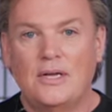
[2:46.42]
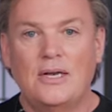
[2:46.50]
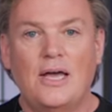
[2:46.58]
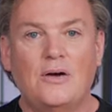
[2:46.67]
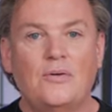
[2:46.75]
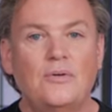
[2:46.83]

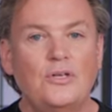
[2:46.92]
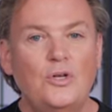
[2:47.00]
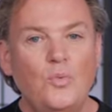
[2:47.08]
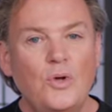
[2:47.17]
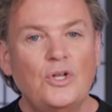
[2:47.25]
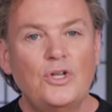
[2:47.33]
Now
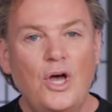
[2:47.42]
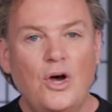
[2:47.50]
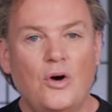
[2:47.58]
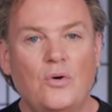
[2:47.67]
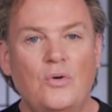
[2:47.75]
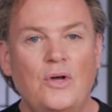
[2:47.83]
you will
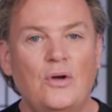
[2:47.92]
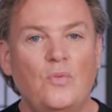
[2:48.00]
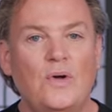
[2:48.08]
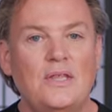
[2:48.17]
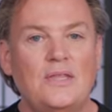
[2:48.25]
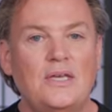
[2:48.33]
know
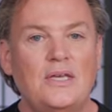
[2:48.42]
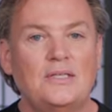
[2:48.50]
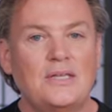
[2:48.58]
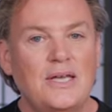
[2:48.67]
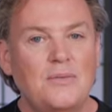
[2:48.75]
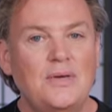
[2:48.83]
when the
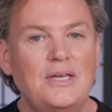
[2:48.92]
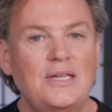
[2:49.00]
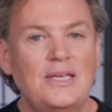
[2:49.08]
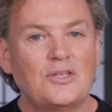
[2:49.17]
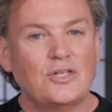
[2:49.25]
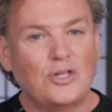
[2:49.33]
salmon
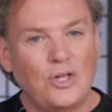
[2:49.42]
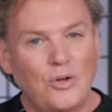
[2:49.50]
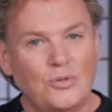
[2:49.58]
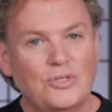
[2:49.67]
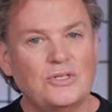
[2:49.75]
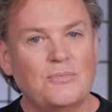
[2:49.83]
is
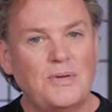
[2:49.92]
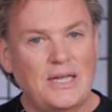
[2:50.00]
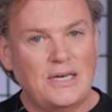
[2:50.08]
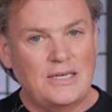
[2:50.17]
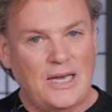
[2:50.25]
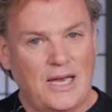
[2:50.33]
close to
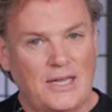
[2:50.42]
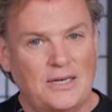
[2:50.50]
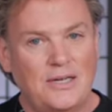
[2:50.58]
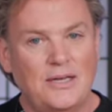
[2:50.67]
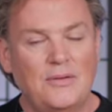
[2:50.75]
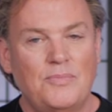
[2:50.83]
being done
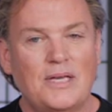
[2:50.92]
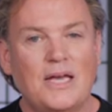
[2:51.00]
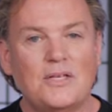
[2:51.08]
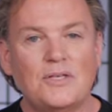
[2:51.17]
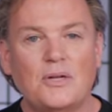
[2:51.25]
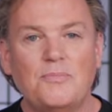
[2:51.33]

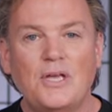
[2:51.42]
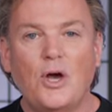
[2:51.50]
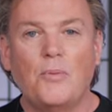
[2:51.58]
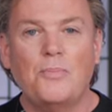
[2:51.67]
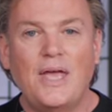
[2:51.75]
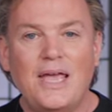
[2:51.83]
because it'll be
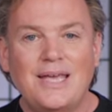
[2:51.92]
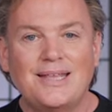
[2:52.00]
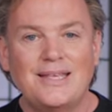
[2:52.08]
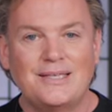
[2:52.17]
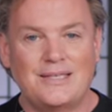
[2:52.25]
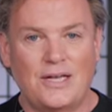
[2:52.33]
opaque
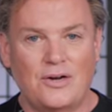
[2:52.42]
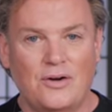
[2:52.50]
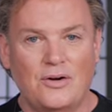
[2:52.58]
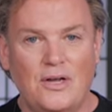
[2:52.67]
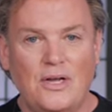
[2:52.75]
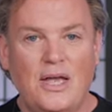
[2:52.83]
in the
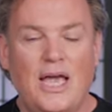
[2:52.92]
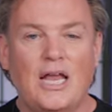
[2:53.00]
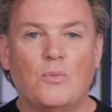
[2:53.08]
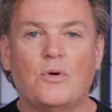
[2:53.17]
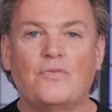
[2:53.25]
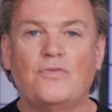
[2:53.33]
center
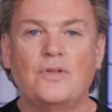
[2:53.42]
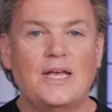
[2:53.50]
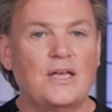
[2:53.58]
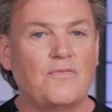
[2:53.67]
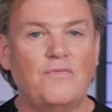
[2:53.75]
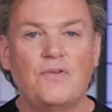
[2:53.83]
and it will
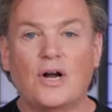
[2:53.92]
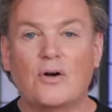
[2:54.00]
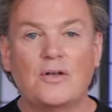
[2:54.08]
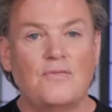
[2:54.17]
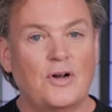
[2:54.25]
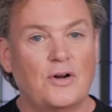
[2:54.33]
flake
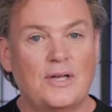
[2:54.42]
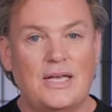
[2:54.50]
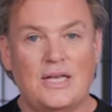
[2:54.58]
very, very